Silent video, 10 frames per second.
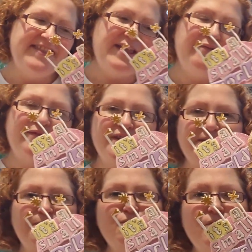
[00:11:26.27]
And then for
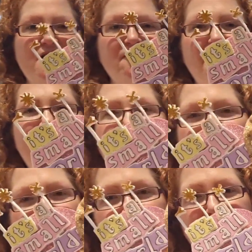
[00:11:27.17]
the Small World
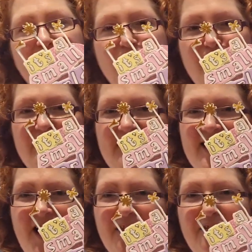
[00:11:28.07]
pair, I've gone with
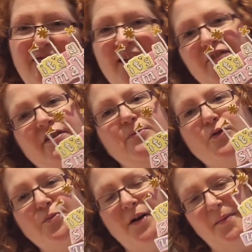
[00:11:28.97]
the other feathery
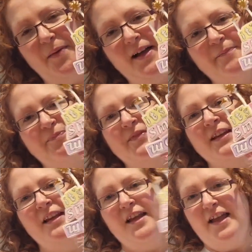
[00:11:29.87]
wall popper
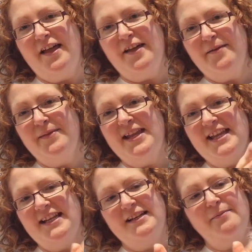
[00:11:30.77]

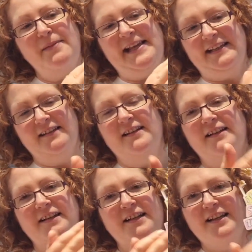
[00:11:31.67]
in pink,
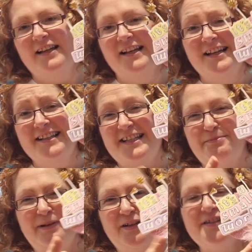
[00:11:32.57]

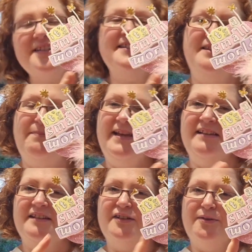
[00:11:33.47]
just because the
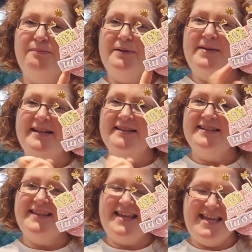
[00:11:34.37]
pink
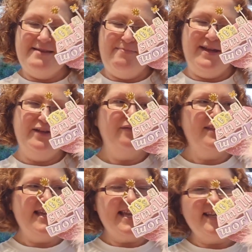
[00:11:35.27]
complements the pink
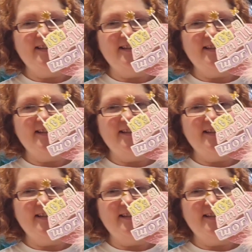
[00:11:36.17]
of the